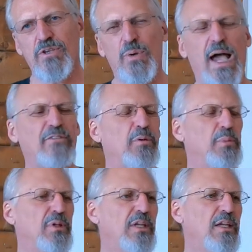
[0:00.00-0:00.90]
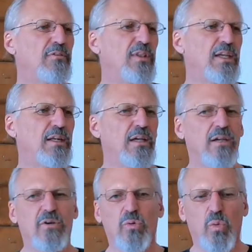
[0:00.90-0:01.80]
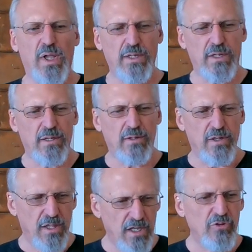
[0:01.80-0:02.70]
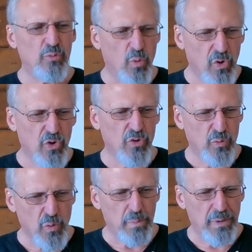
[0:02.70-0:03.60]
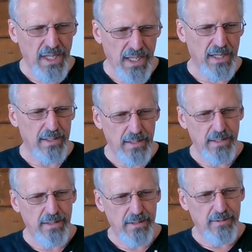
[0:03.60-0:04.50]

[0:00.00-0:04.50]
You have to believe that when these words were penned,